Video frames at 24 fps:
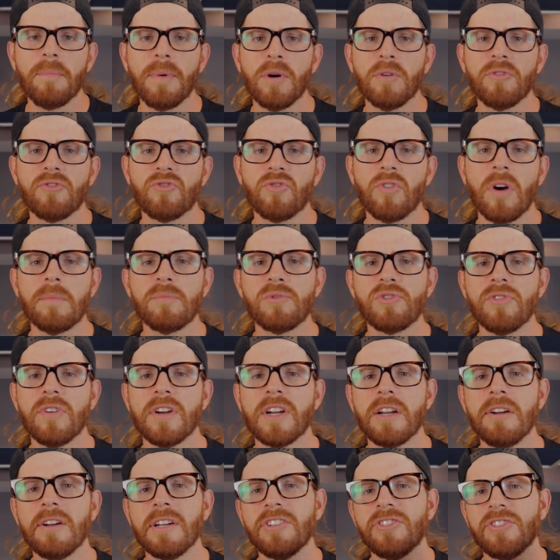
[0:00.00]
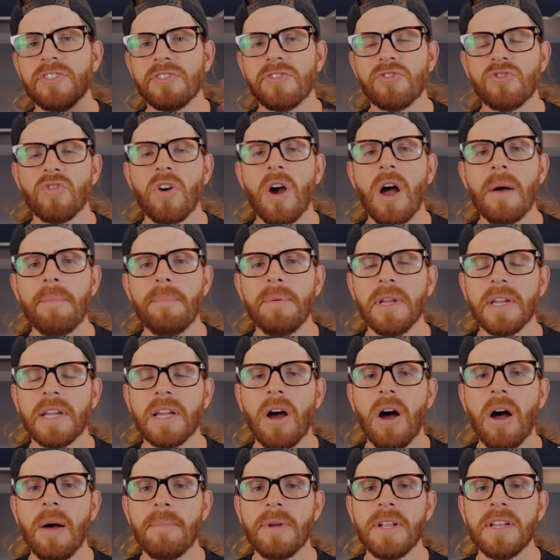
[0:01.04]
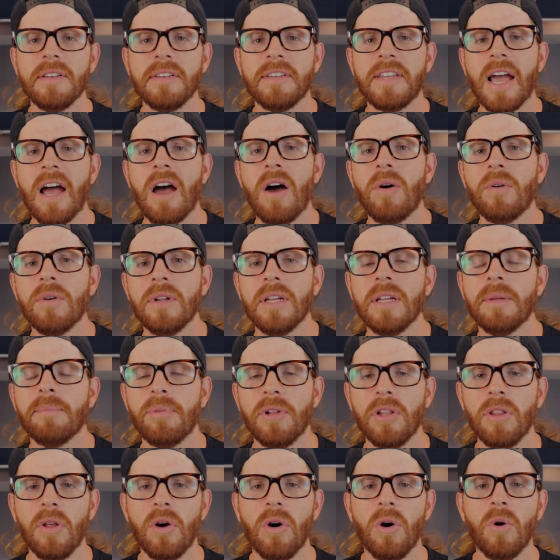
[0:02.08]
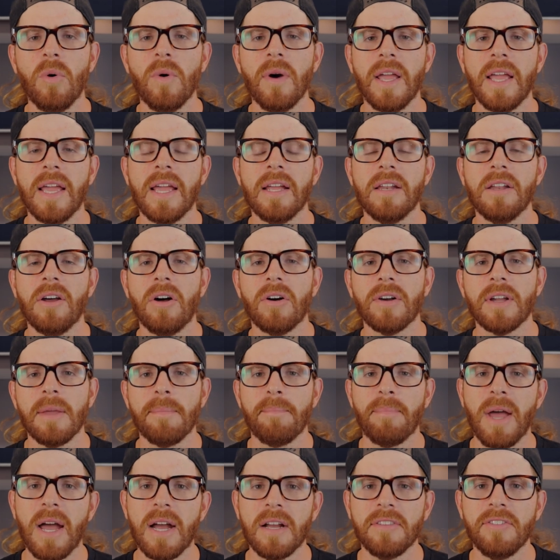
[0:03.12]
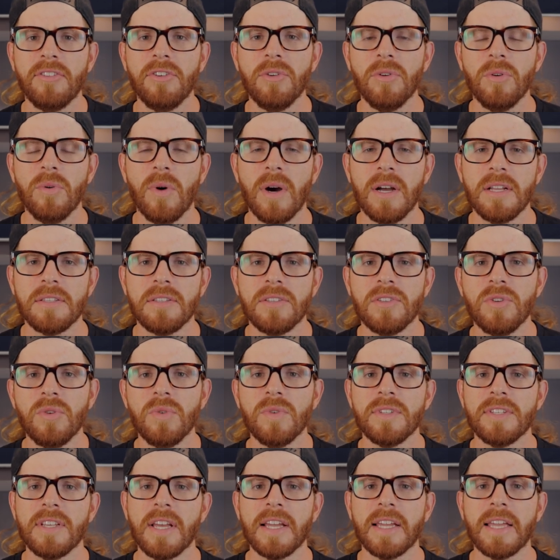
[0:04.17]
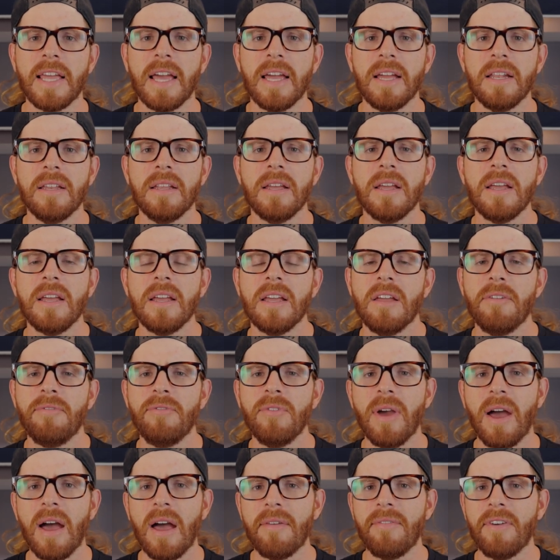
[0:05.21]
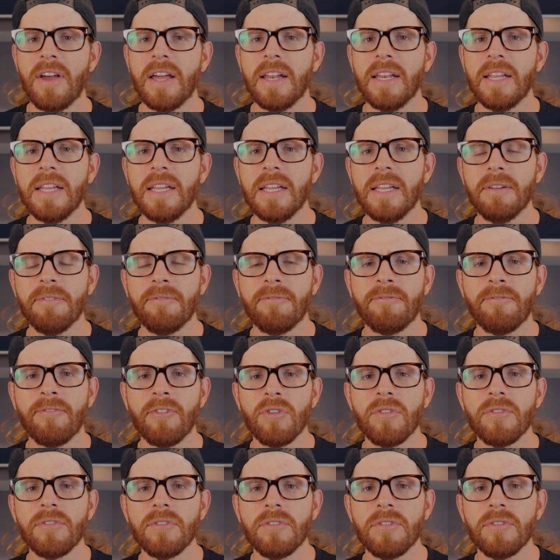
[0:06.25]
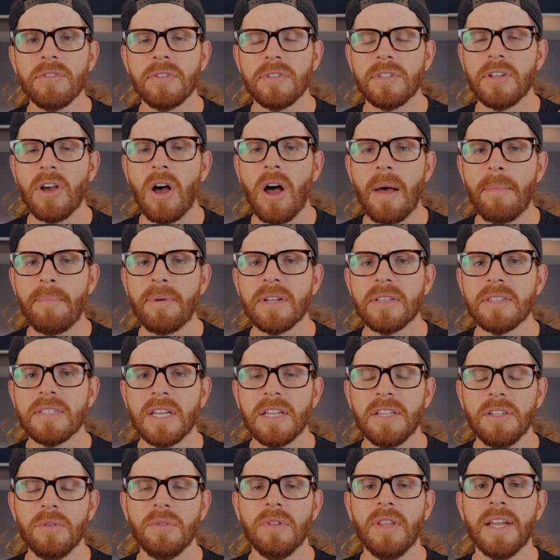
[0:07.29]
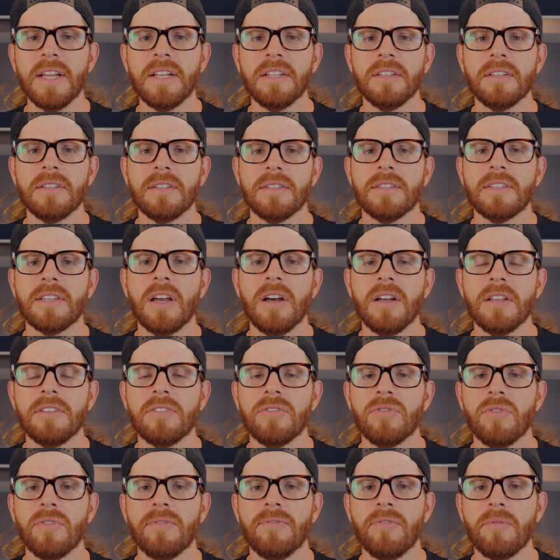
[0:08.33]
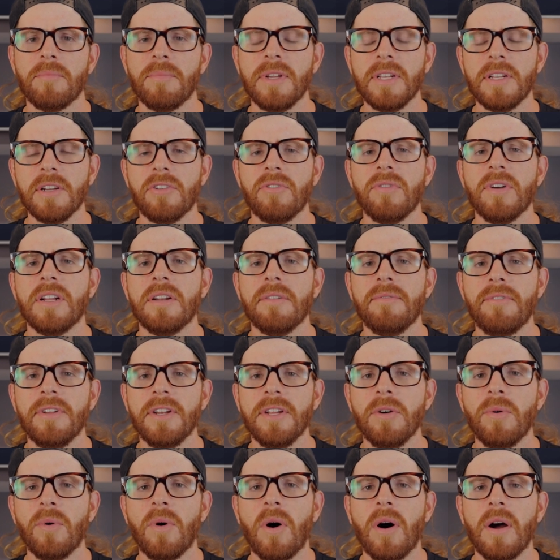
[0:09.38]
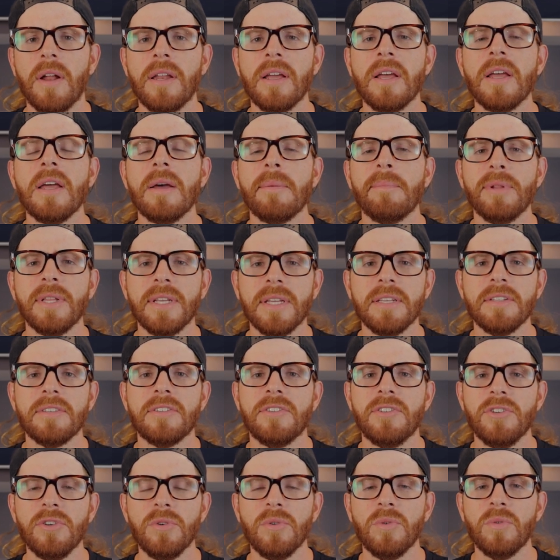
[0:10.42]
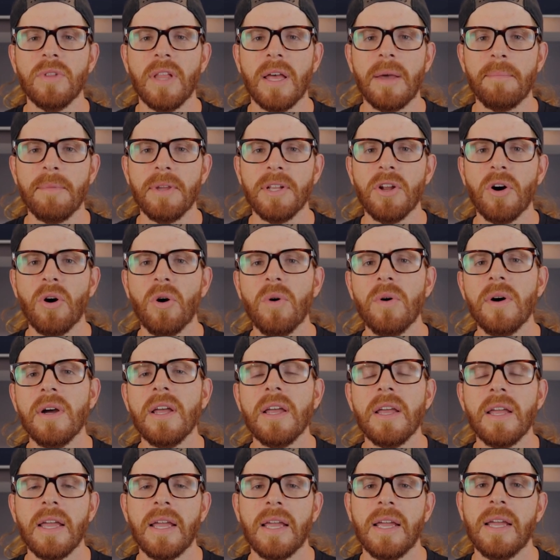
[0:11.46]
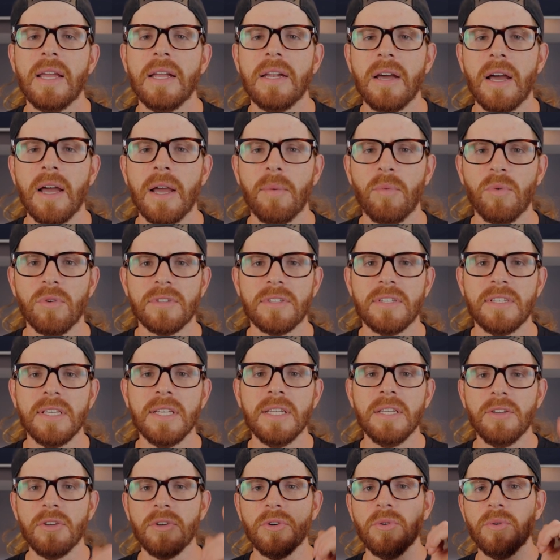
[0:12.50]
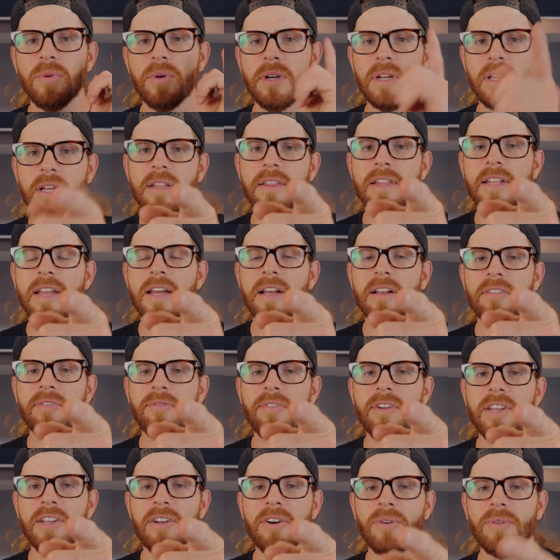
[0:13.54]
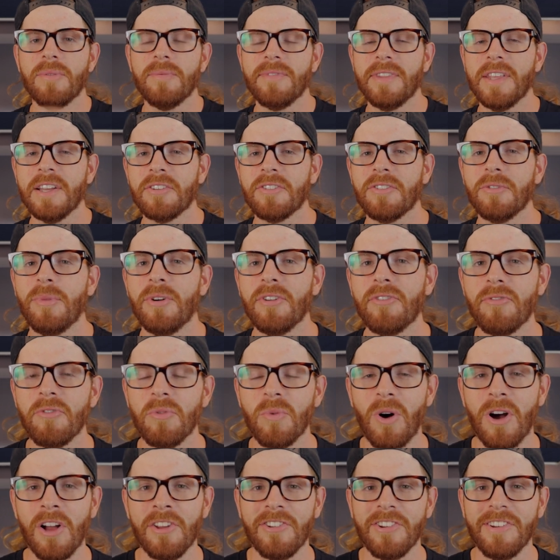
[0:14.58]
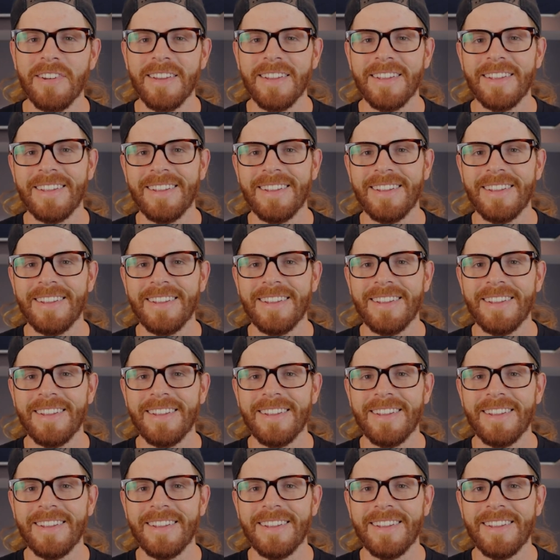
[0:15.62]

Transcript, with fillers: about drum triggering, just drop a comment down below and I'll get back to you as soon as I can. If you have any further topics that you'd like to discuss or for me to create a video on, please do let me know and I will see you in the next video. Thanks so much for watching.